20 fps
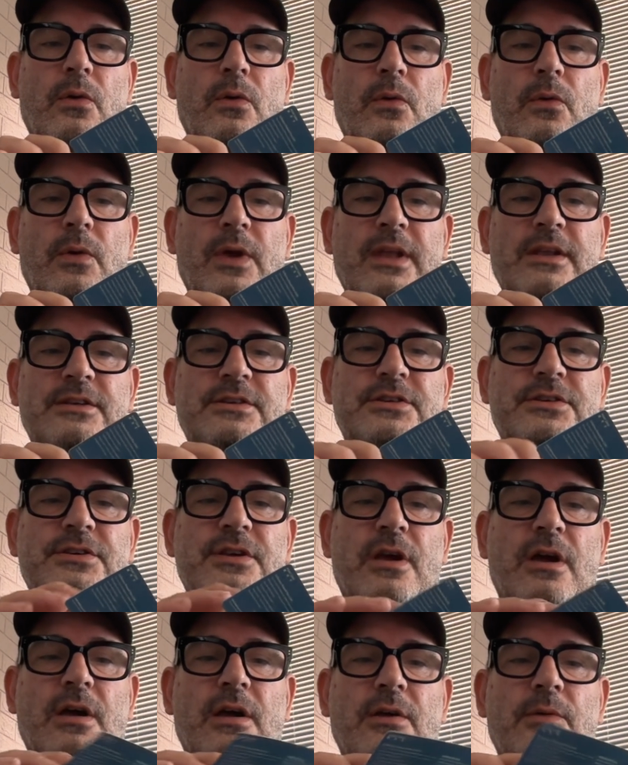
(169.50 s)
which
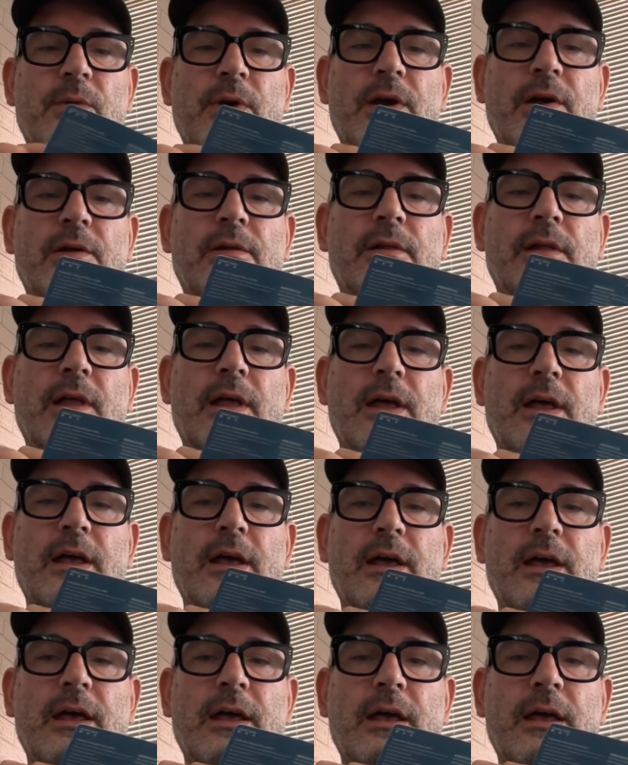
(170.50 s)
I will
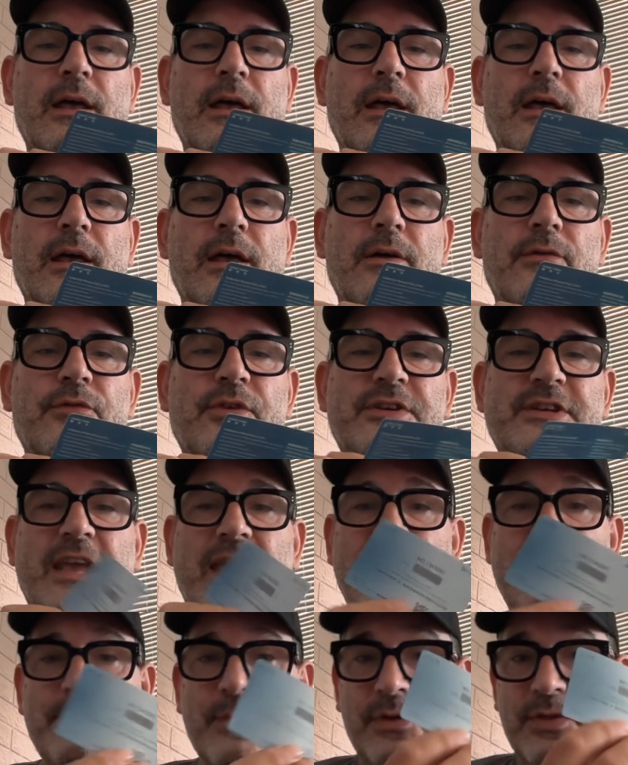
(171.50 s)

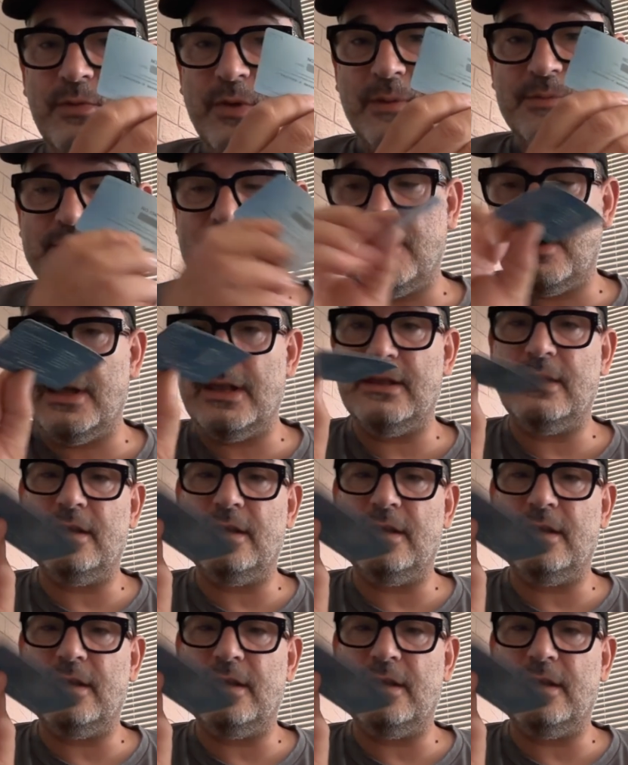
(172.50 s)
redeem on the website.